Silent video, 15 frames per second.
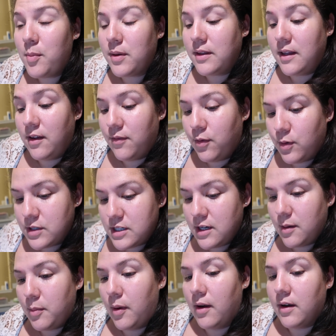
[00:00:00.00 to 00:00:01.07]
but the
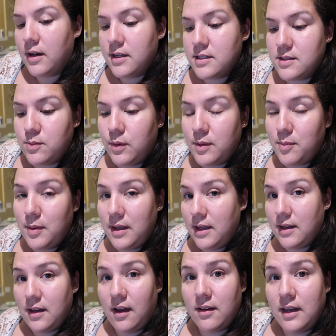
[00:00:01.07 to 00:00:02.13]
unfortunate part is with
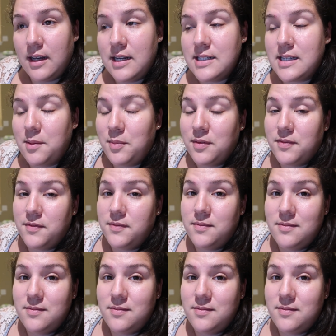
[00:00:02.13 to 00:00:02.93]
being on any type of